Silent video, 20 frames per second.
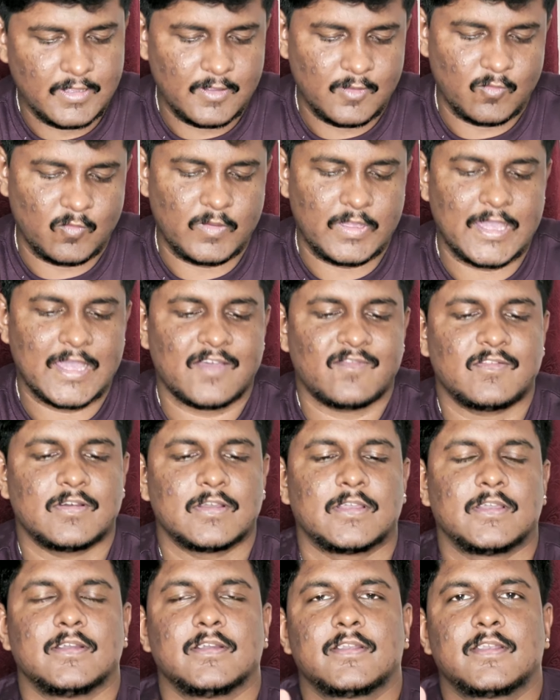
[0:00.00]
we have a
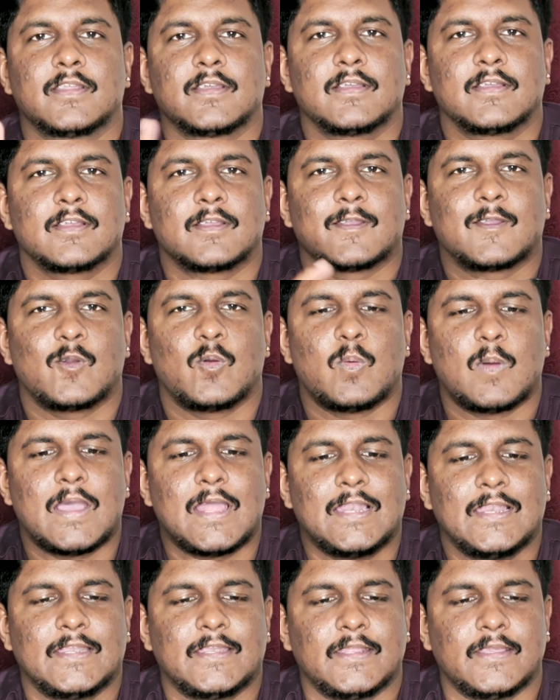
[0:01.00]
good
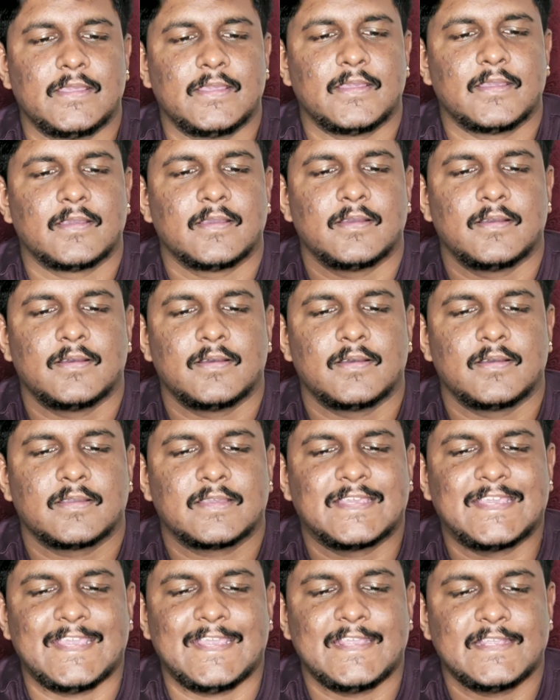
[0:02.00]
quality
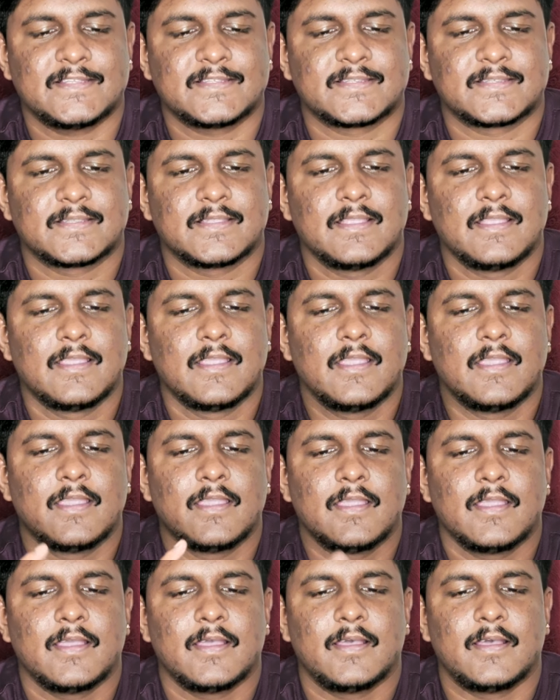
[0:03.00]
case
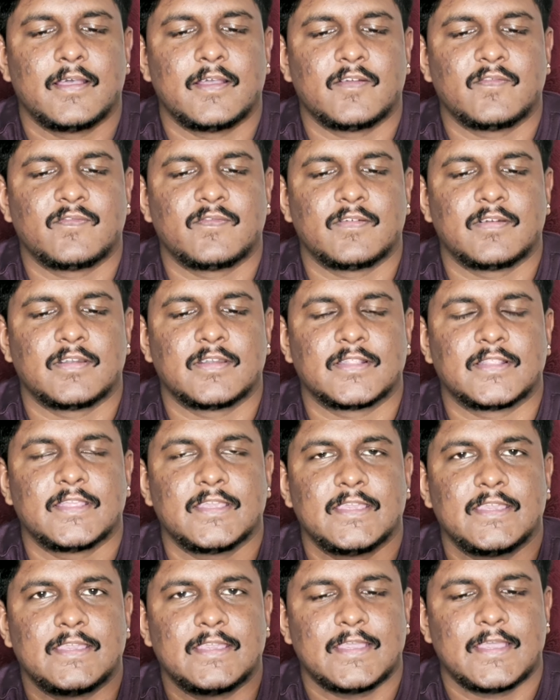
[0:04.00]
for
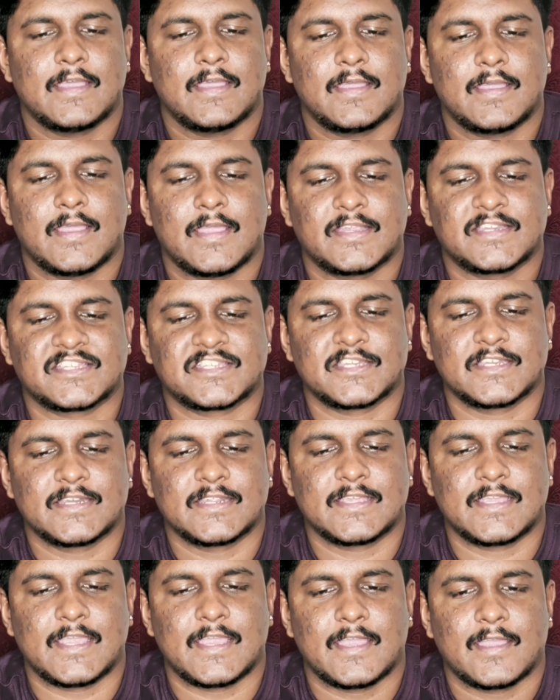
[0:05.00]
the action
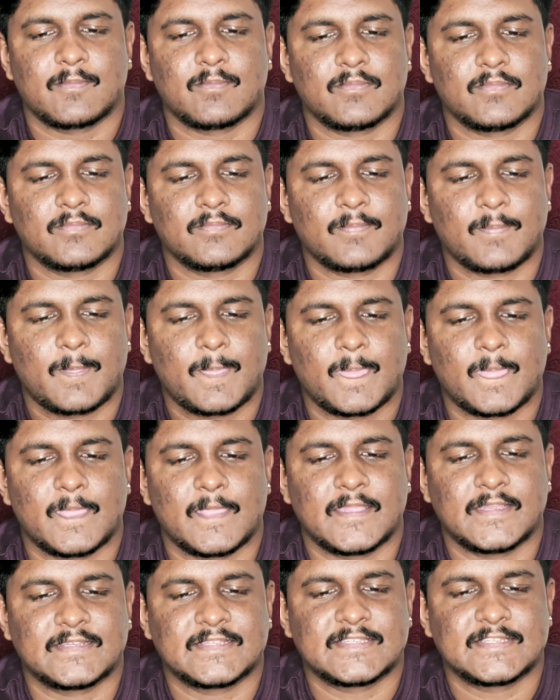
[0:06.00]
cam.
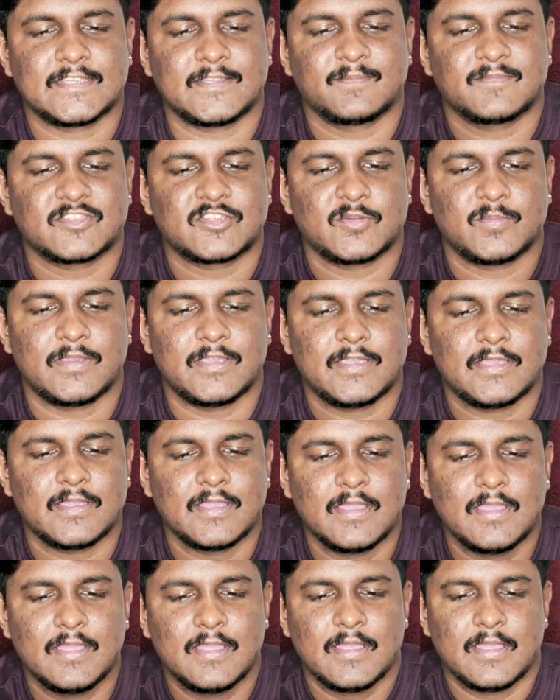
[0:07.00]
It seems to be
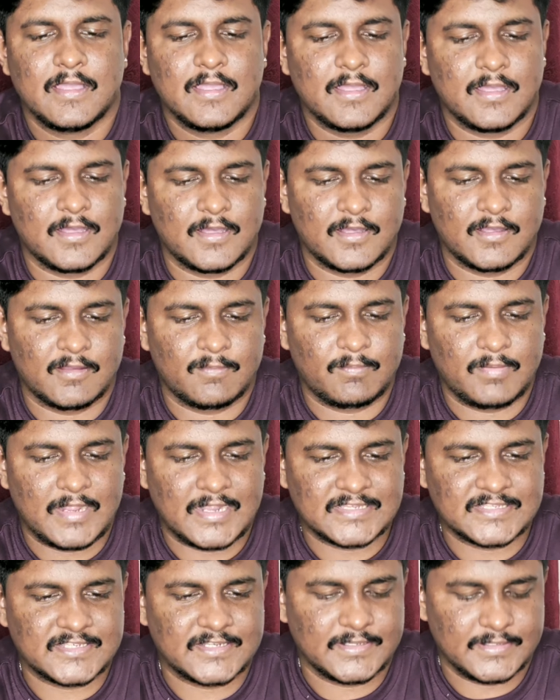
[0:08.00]
a
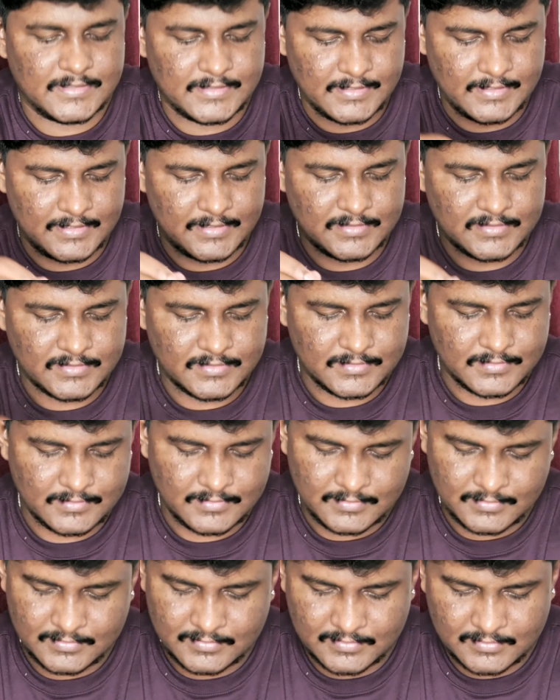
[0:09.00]
plastic case.
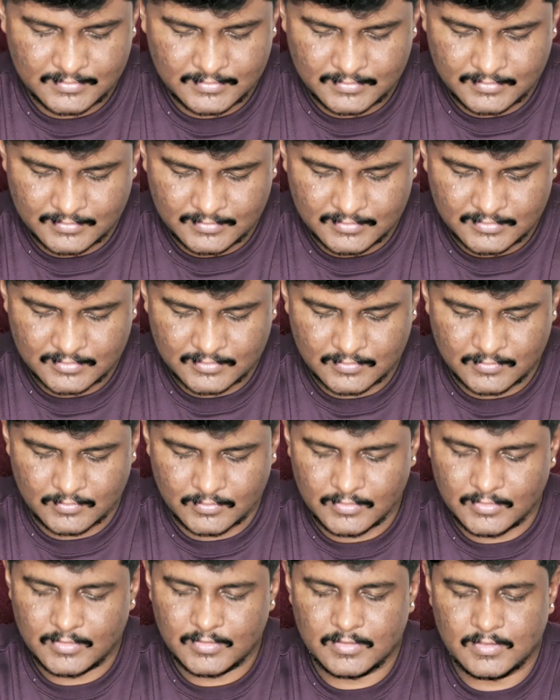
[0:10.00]
This is
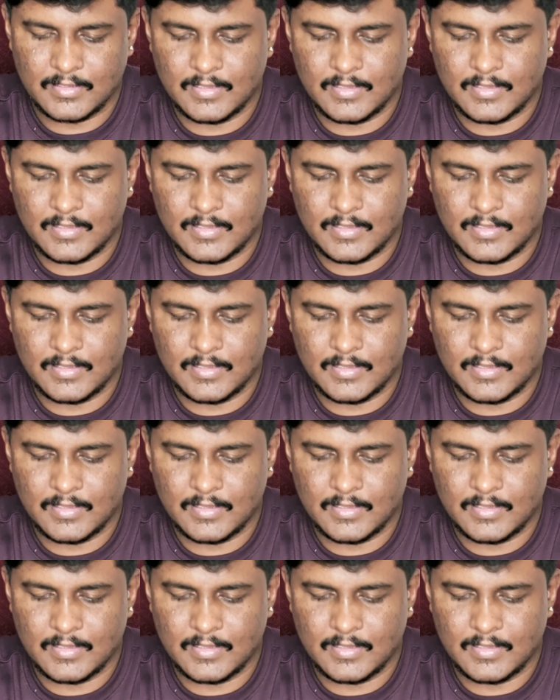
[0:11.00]
good.